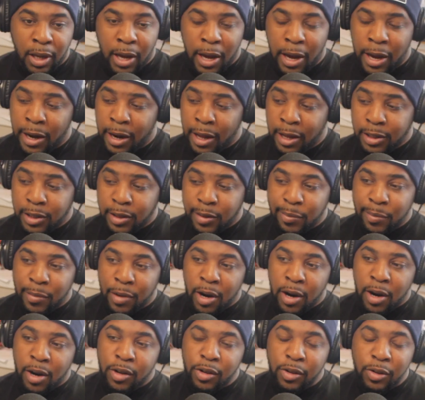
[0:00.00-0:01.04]
All right, now
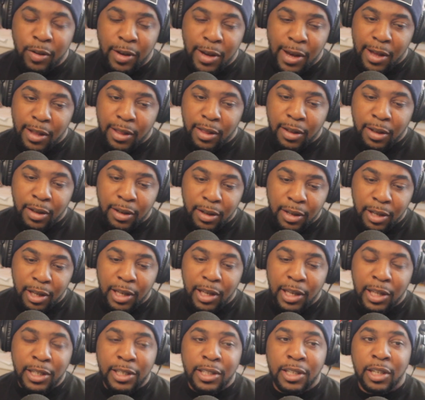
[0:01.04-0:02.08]
tomorrow you got the
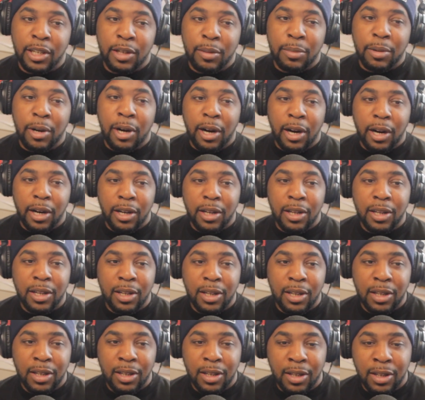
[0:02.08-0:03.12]
listening party.
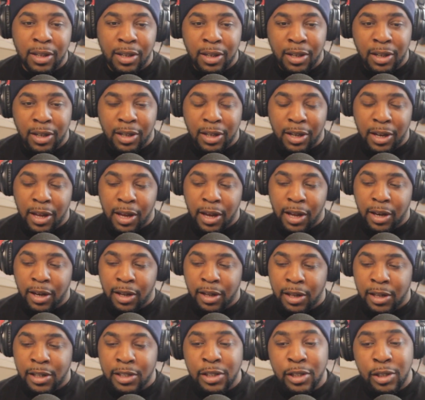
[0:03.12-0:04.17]
Yeah. Now
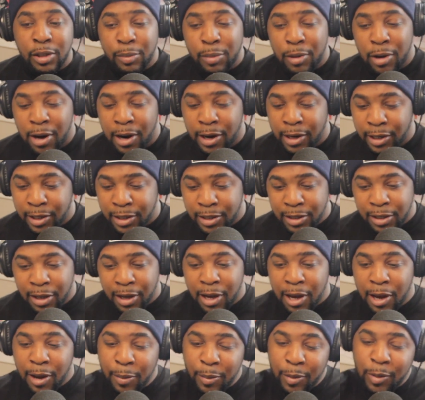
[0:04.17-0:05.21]
the listening party is in
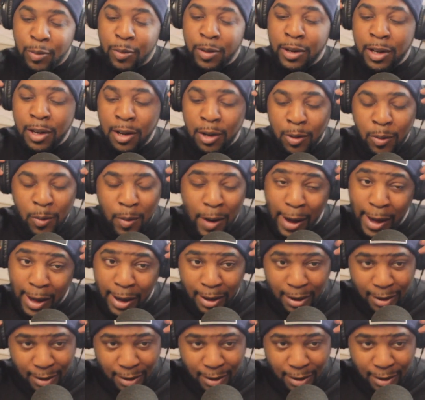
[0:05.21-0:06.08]
Hammond. We know why.